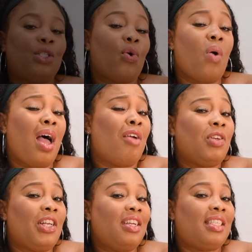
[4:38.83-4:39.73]
So what have
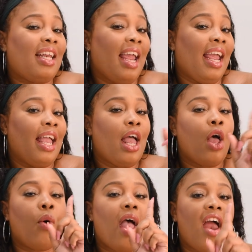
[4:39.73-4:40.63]
you learned today?
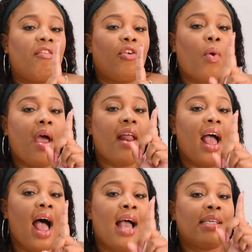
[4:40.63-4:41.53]
Everyone
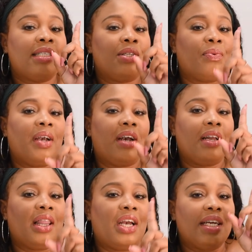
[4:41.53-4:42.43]
has to
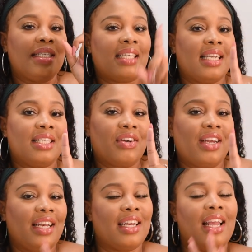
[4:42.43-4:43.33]
wear their
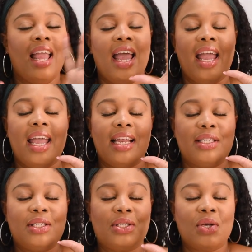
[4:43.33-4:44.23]
sunscreen. It
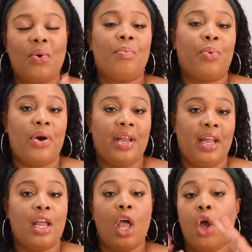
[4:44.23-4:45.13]
is so
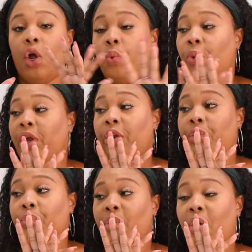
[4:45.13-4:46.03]
important. We
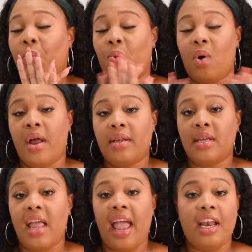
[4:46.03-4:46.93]
do not want
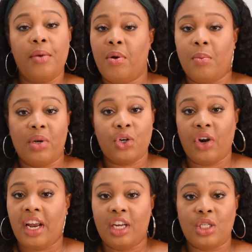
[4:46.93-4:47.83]
any
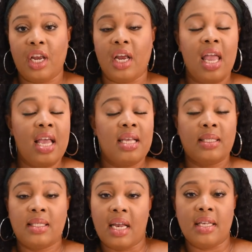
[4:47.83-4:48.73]
premature aging,
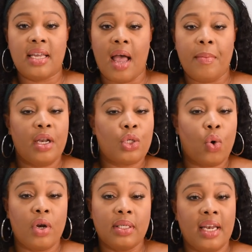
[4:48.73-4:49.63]
sun damage,
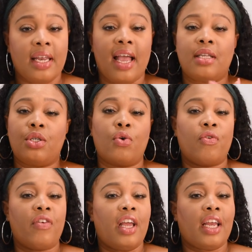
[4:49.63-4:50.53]
or skin cancer
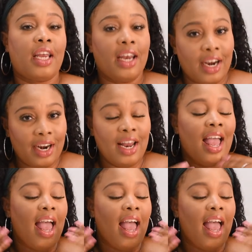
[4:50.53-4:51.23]
over here.